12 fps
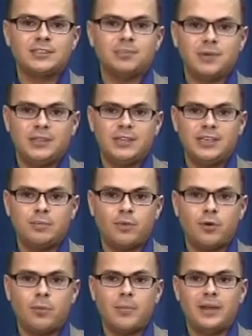this particular
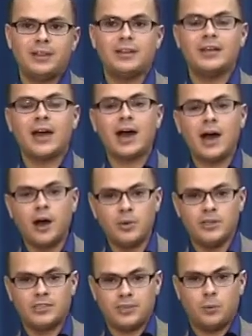problem, and then the
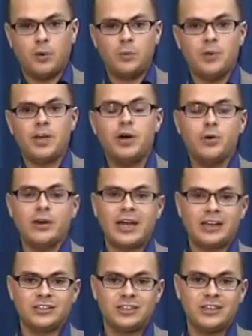how is when we go and
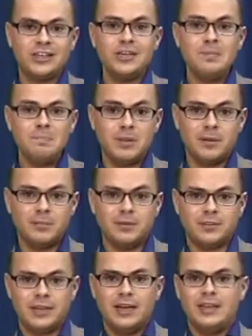actually
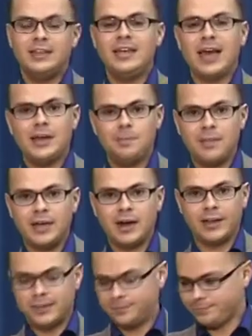implement the
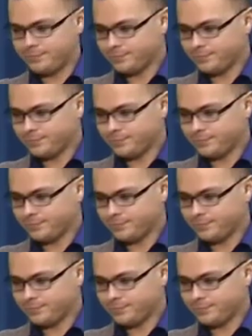API.